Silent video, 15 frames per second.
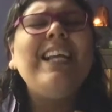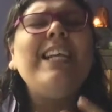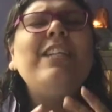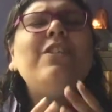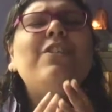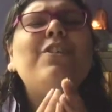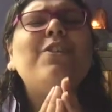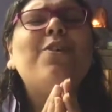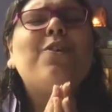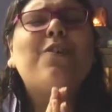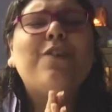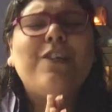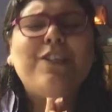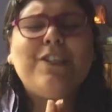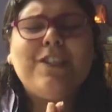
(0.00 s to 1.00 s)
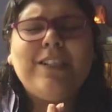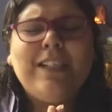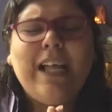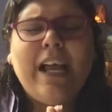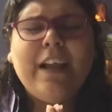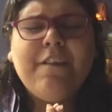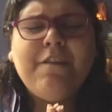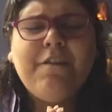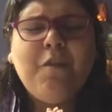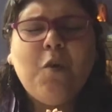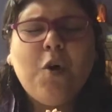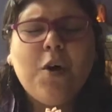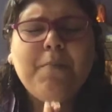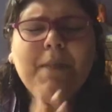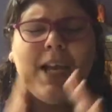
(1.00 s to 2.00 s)
into your crystalline
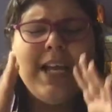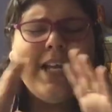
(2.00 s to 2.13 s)
form.